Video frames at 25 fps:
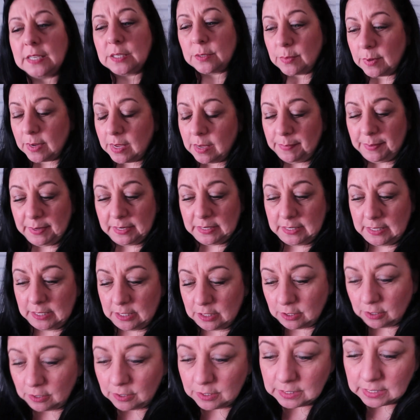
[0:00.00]
Yes, we're keeping
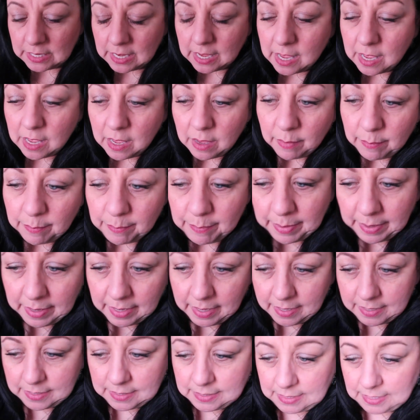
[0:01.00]
t-shirts,
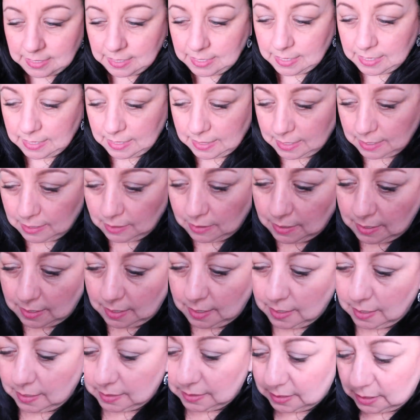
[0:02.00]
but there
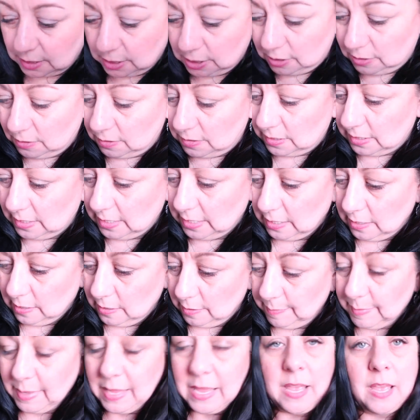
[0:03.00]
is a shirt in
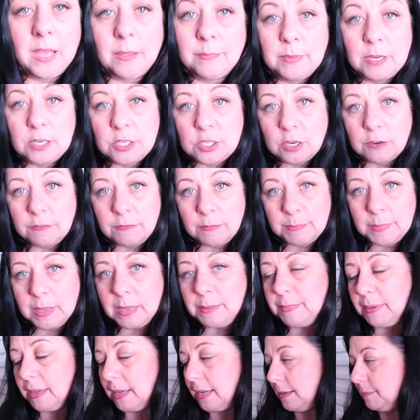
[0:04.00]
here. I'm not sure if I'm
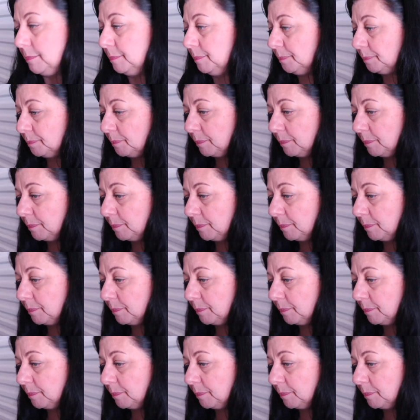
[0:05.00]
keeping it.